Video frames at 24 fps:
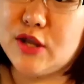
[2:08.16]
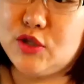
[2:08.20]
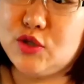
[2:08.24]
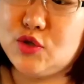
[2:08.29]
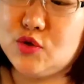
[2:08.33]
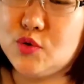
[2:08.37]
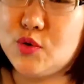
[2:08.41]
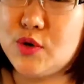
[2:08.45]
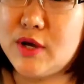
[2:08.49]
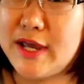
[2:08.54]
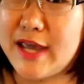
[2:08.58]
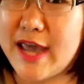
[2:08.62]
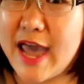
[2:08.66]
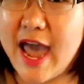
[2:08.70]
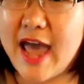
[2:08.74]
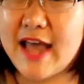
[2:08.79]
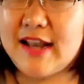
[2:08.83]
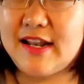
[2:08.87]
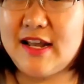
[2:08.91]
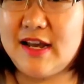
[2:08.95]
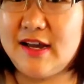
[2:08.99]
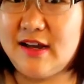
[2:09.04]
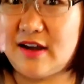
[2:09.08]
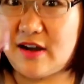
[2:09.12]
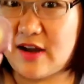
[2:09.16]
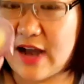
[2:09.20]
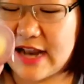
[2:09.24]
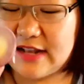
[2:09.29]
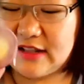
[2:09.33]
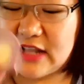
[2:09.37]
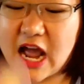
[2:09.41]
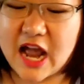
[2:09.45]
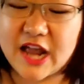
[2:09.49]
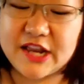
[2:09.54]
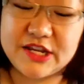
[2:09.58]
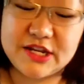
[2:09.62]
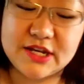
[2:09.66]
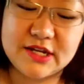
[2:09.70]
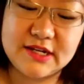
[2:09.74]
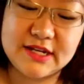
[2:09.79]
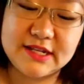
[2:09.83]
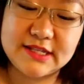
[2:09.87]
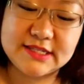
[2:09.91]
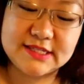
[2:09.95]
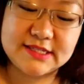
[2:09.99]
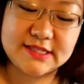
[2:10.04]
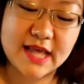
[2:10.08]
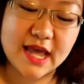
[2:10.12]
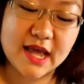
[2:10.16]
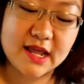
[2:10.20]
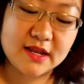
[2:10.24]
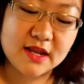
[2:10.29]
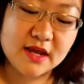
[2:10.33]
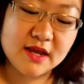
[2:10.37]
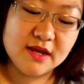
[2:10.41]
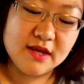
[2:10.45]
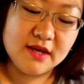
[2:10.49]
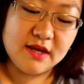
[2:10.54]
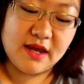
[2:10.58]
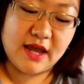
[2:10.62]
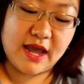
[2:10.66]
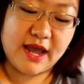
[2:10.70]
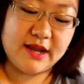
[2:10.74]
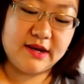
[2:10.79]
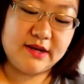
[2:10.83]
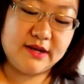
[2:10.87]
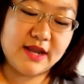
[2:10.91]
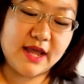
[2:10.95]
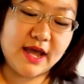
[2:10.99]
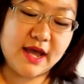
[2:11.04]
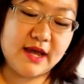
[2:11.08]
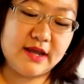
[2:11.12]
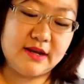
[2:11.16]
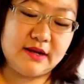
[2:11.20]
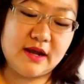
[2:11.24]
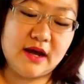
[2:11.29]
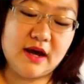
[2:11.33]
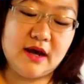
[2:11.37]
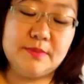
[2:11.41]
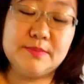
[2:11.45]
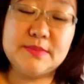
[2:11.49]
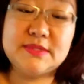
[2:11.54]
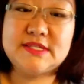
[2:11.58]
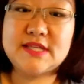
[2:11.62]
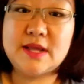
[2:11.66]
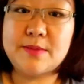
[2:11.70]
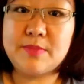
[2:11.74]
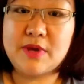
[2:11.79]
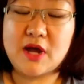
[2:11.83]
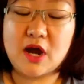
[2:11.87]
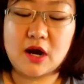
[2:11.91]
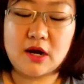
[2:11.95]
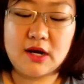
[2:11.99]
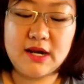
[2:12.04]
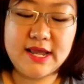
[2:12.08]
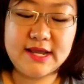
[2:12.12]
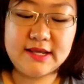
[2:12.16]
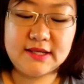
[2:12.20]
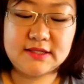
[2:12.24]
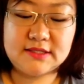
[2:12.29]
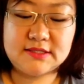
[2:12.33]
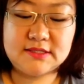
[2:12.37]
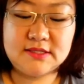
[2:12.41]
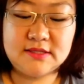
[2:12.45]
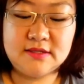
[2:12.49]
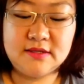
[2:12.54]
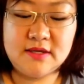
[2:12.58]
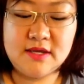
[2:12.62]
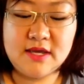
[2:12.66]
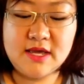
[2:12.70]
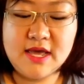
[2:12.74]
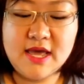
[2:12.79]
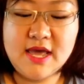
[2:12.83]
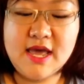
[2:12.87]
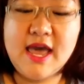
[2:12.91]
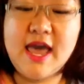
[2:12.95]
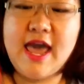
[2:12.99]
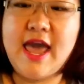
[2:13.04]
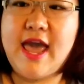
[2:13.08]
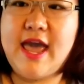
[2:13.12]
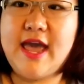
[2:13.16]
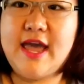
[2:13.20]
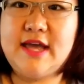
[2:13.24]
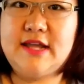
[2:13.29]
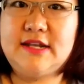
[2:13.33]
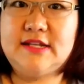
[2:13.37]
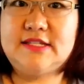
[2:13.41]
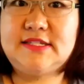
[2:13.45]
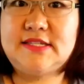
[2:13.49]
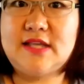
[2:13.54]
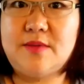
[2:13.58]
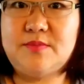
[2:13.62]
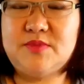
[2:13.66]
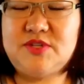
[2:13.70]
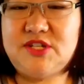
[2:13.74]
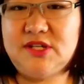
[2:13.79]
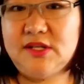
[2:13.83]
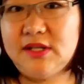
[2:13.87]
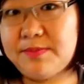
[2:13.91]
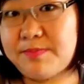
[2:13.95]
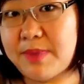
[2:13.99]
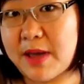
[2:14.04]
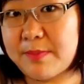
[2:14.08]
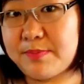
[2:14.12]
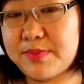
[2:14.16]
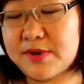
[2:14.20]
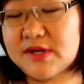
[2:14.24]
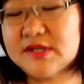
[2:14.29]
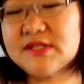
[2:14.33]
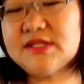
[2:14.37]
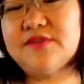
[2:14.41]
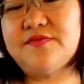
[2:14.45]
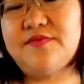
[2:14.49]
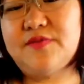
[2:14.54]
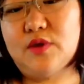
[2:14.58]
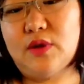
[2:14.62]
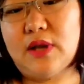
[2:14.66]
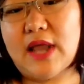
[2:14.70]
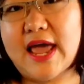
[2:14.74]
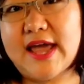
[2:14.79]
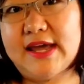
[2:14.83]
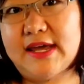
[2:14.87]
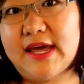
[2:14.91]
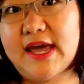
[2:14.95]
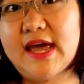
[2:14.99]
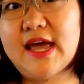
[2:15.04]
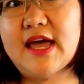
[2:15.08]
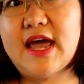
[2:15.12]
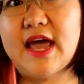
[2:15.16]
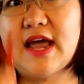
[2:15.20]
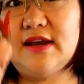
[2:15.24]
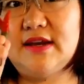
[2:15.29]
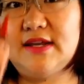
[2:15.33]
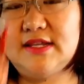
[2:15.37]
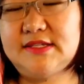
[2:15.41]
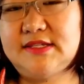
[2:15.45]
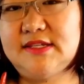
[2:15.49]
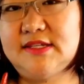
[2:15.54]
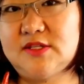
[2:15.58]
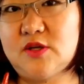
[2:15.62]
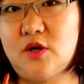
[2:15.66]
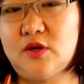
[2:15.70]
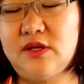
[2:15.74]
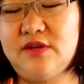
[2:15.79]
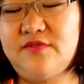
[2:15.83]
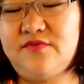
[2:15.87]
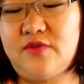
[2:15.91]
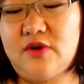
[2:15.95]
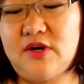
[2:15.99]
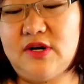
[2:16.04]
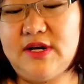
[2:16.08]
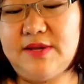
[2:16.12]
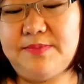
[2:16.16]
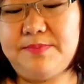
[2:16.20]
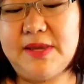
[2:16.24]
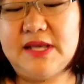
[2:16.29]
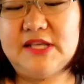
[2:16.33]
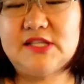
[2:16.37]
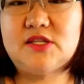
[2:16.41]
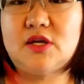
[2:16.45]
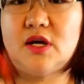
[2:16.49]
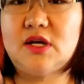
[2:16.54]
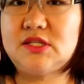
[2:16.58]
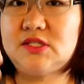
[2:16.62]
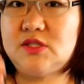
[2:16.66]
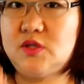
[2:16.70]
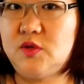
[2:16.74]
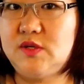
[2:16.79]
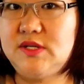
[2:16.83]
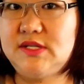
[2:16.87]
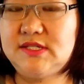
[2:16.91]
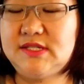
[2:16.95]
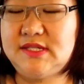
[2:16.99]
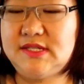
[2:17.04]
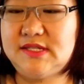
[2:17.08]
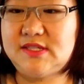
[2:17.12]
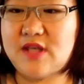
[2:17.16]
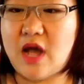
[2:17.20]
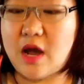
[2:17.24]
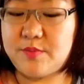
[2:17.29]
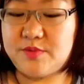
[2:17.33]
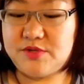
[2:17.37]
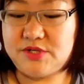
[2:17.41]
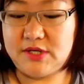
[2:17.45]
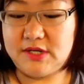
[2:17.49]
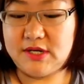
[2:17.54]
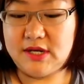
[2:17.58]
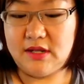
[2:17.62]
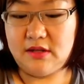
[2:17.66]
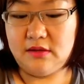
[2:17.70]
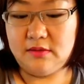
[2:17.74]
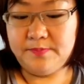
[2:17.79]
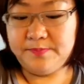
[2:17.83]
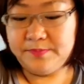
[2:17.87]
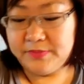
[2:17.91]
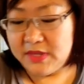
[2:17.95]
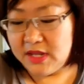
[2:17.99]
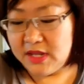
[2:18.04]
do get a red onion instead, and then some garlics and some chili peppers if you like it. And this is only for dipping sauce, so this is optional.